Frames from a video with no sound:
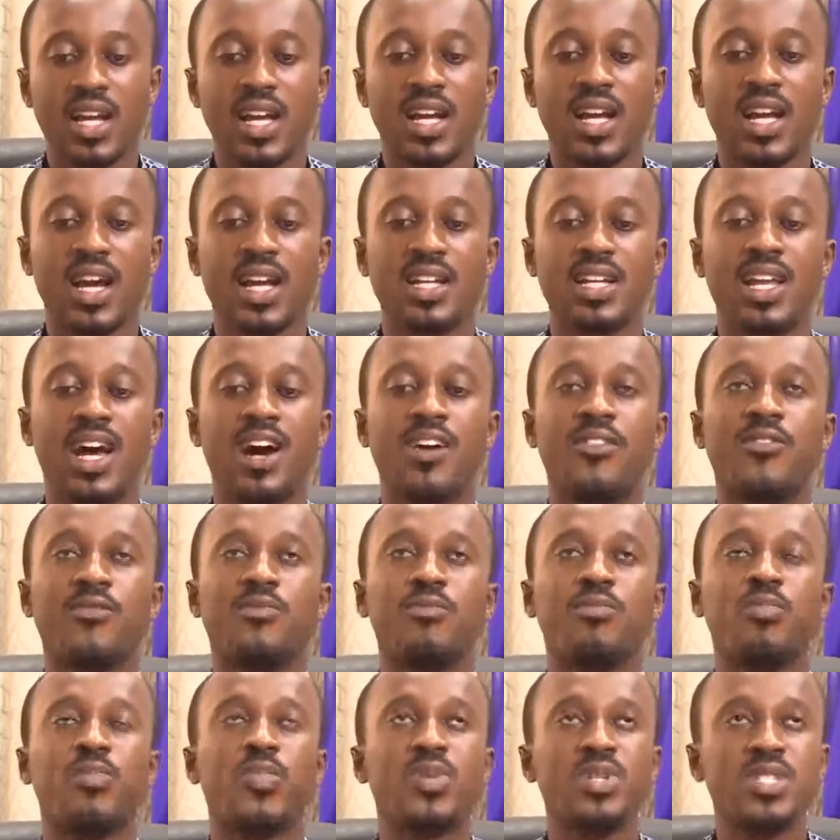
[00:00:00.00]
can have
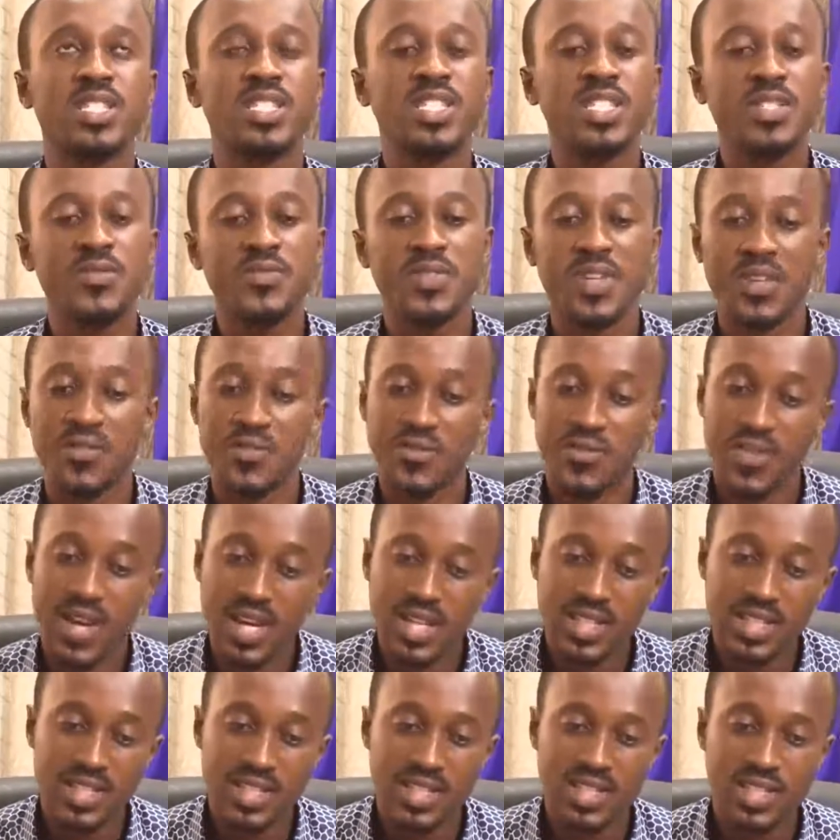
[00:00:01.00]
positive
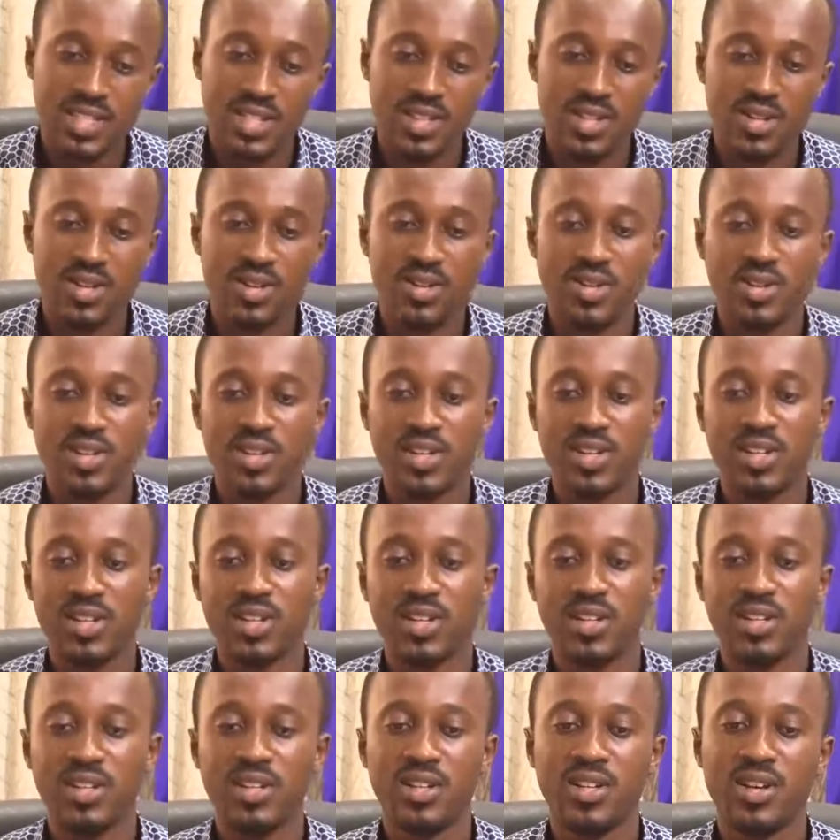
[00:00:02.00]
effects.
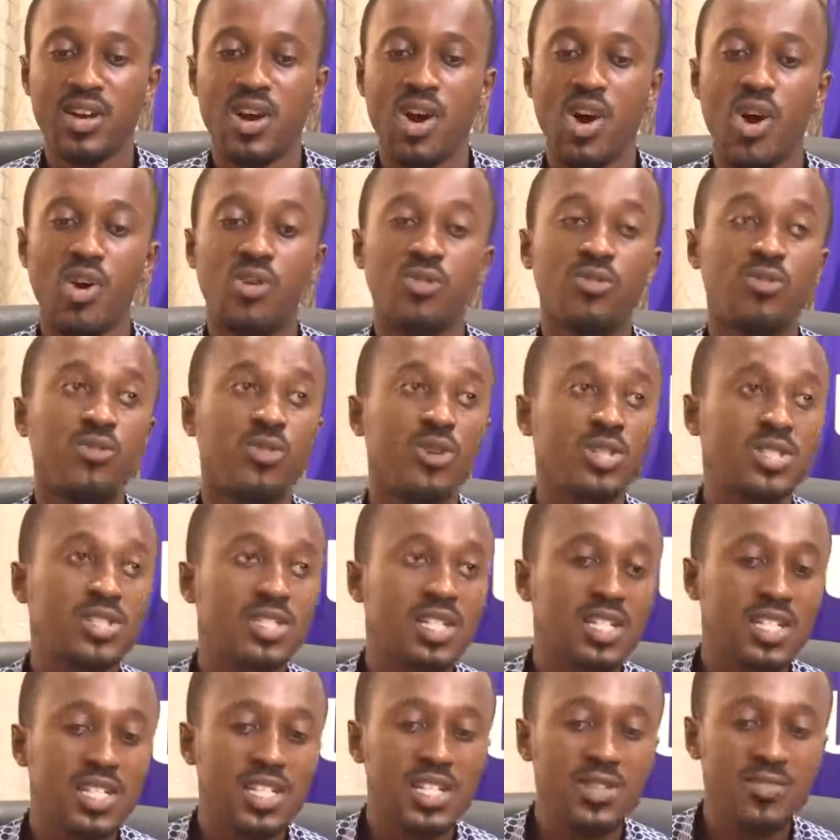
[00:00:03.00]

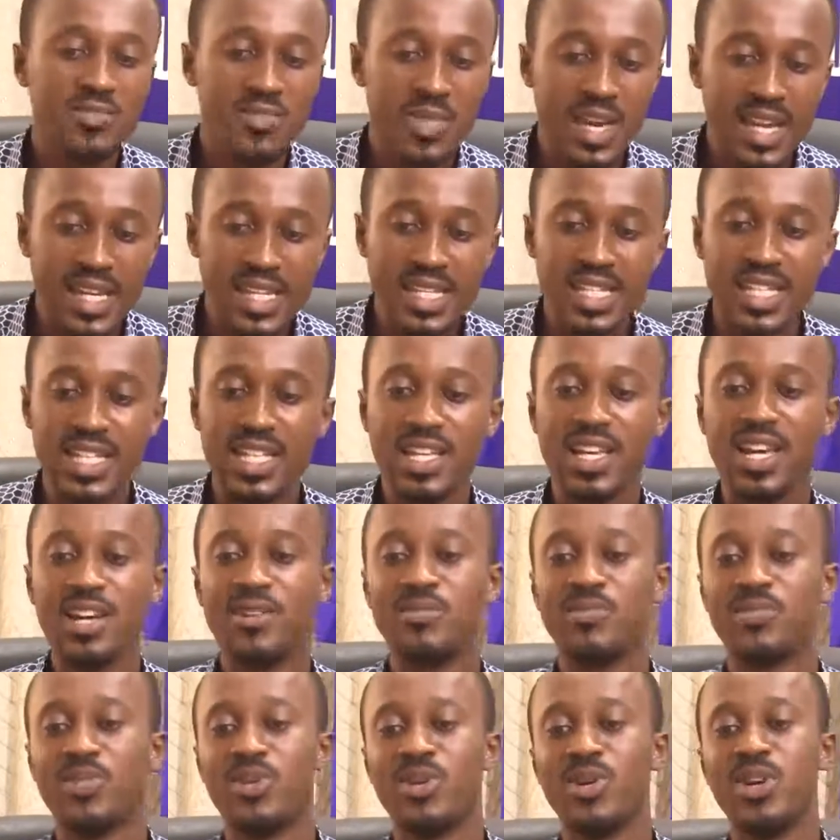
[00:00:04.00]
Unfortunately, many
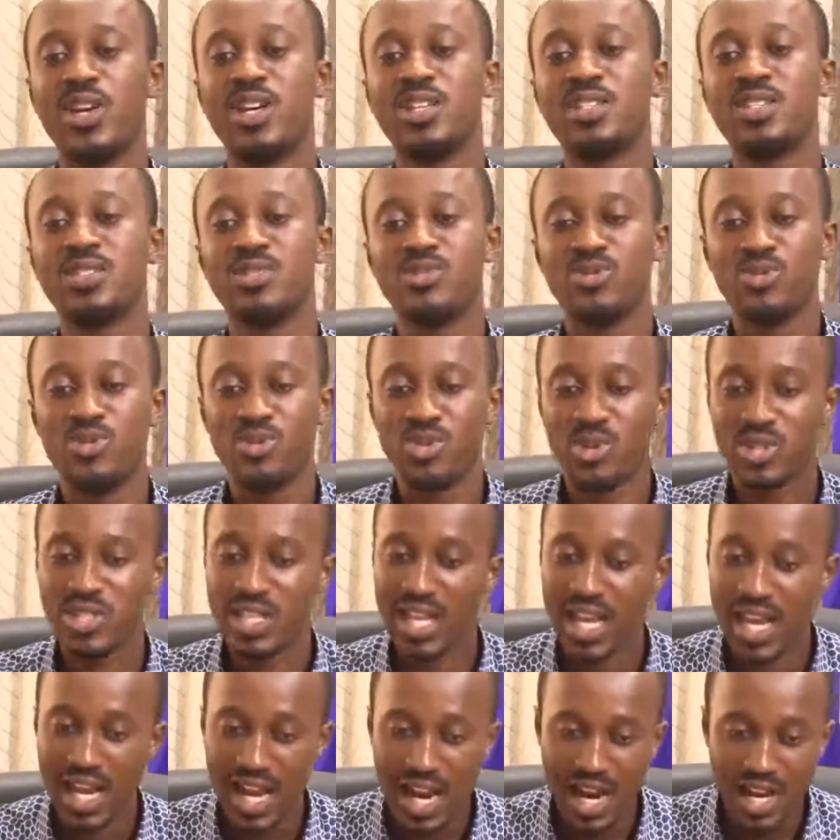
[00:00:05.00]
employers do not
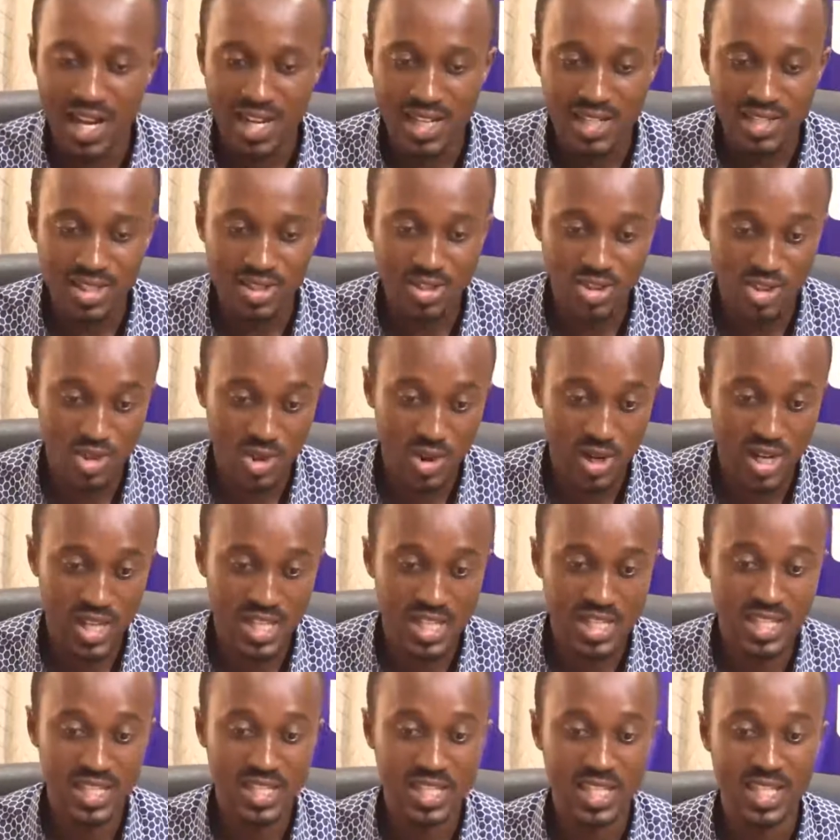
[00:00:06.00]
encourage
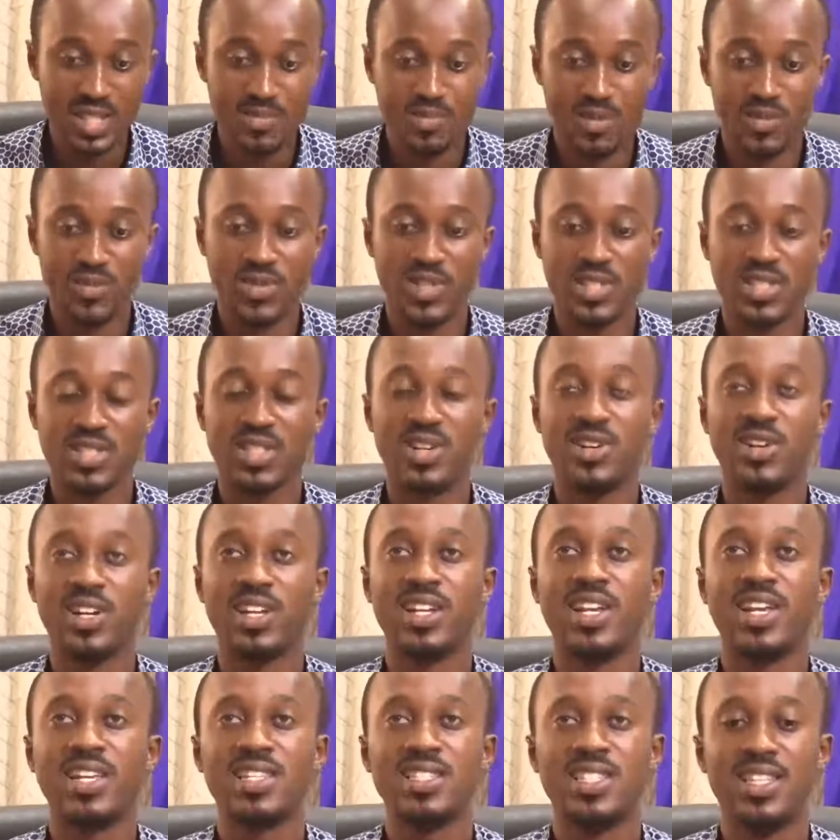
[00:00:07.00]
joining these professional
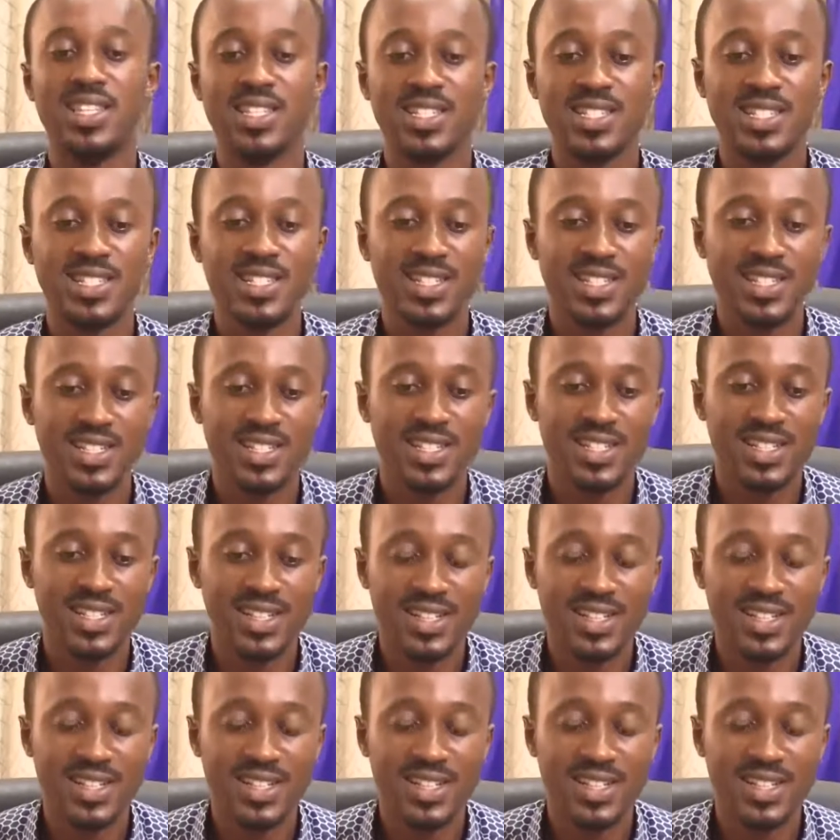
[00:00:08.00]
organizations.